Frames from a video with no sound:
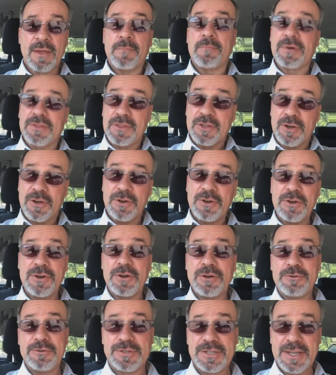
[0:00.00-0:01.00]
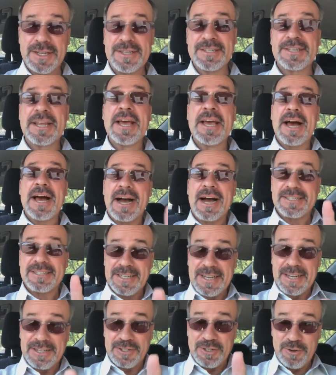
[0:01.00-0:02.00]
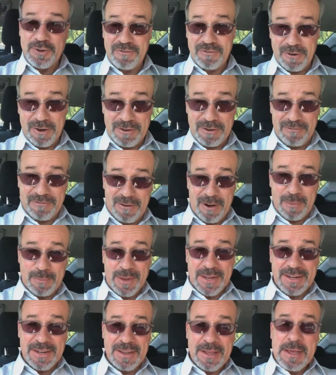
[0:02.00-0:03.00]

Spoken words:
But the good news is, I set you free from it.